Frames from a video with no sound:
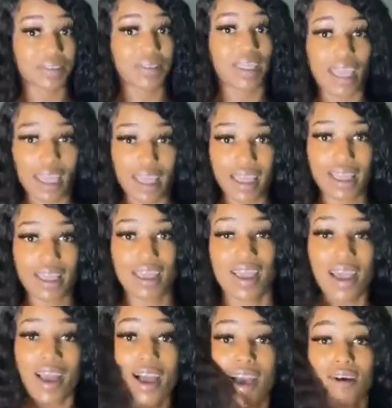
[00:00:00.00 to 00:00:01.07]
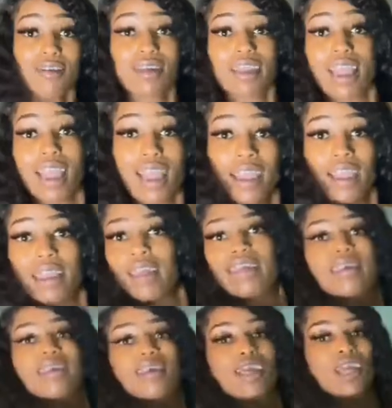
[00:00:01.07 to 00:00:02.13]
Okay, okay.
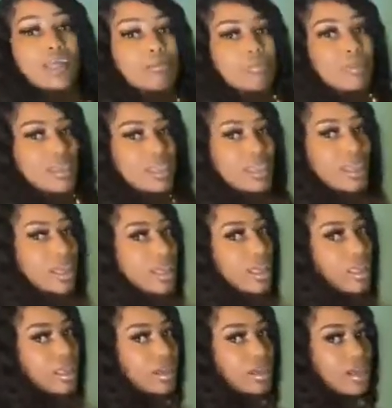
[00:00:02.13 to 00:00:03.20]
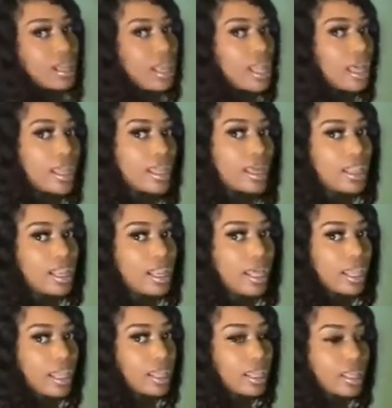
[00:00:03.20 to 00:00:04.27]
But yeah, I like, I
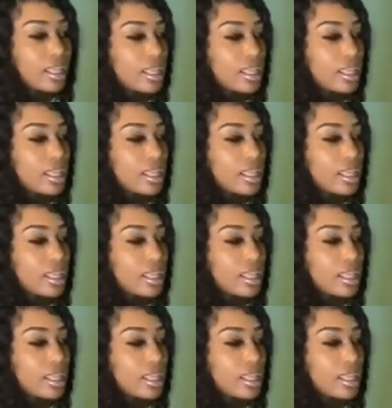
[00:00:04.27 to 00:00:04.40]
like.